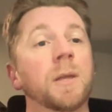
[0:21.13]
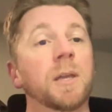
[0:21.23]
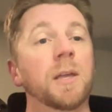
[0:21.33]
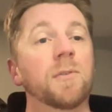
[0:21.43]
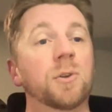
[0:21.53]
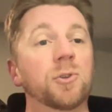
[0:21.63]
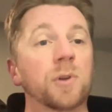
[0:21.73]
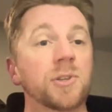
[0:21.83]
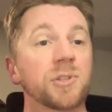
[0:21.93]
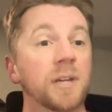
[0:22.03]
If you're
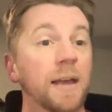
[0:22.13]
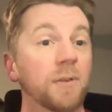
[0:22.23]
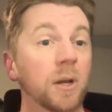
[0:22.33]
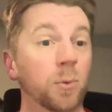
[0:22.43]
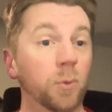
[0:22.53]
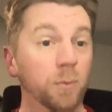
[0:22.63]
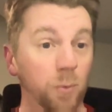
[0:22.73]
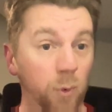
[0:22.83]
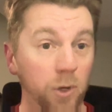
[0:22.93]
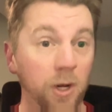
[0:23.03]
interested in having a
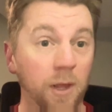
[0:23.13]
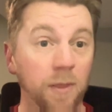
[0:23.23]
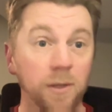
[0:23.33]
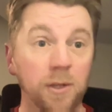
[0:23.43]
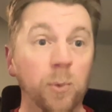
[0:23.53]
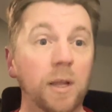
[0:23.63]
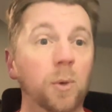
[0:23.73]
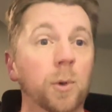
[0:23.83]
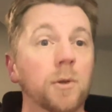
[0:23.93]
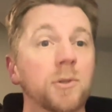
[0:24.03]
word on the Wheel
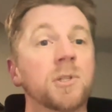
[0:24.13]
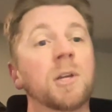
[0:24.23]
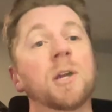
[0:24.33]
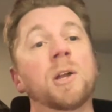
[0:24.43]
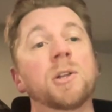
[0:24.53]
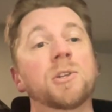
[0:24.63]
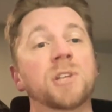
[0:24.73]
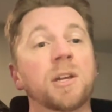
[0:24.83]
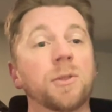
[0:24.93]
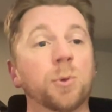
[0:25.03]
of Words, just
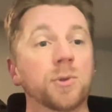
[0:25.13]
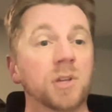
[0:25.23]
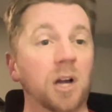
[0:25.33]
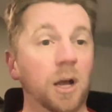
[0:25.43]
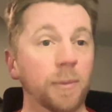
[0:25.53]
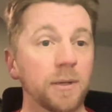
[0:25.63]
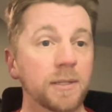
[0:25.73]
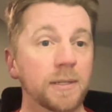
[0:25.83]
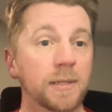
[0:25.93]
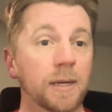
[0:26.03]
send it through as a
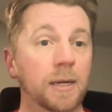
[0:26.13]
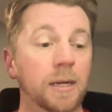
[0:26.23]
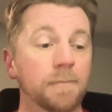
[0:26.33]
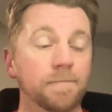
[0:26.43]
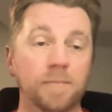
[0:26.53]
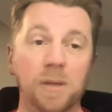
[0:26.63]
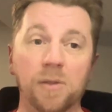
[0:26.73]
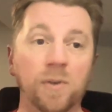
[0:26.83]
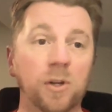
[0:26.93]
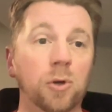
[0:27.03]
comment in the
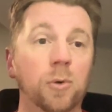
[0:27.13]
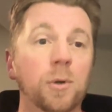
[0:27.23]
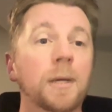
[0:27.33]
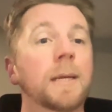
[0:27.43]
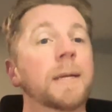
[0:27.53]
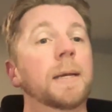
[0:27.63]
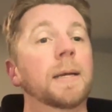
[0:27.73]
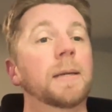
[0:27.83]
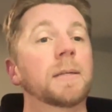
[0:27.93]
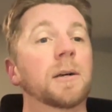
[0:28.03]
video,
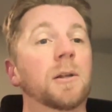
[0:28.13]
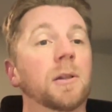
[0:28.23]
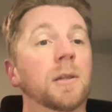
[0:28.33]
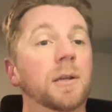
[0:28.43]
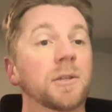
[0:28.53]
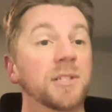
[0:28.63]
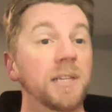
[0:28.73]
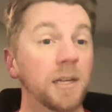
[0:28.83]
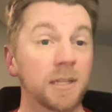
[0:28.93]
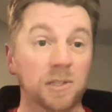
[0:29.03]
and I'll see
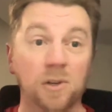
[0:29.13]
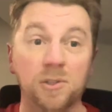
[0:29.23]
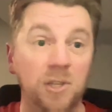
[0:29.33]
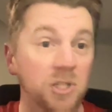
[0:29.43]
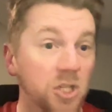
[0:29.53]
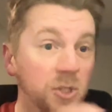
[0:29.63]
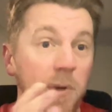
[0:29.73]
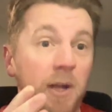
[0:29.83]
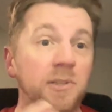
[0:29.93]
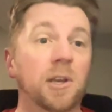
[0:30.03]
it as long as it's just
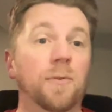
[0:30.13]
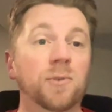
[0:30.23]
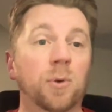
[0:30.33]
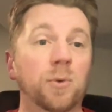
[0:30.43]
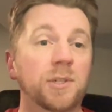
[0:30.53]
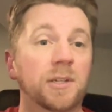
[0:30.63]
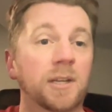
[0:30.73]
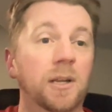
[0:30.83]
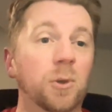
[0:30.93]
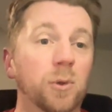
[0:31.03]
by itself. Don't
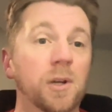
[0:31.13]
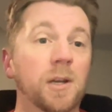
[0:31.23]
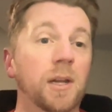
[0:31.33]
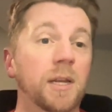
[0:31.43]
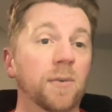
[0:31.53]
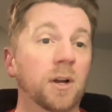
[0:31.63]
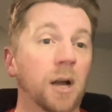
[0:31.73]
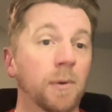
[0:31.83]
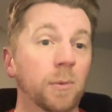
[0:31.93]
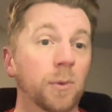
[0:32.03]
include it in a different
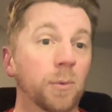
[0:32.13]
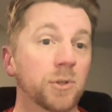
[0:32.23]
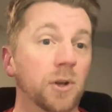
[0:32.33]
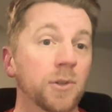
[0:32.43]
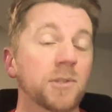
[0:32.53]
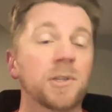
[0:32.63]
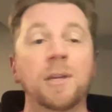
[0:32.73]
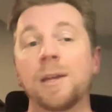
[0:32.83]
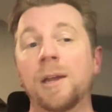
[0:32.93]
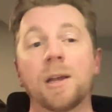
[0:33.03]
comment with the results,
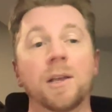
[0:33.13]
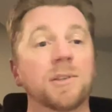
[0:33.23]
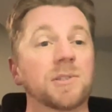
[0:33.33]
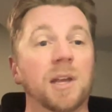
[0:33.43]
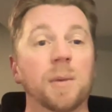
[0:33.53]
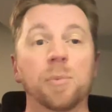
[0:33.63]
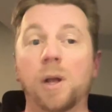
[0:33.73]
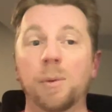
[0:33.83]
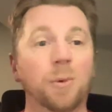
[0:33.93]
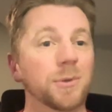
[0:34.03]
because I
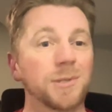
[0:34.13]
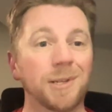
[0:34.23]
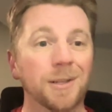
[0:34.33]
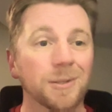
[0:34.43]
probably won't see it.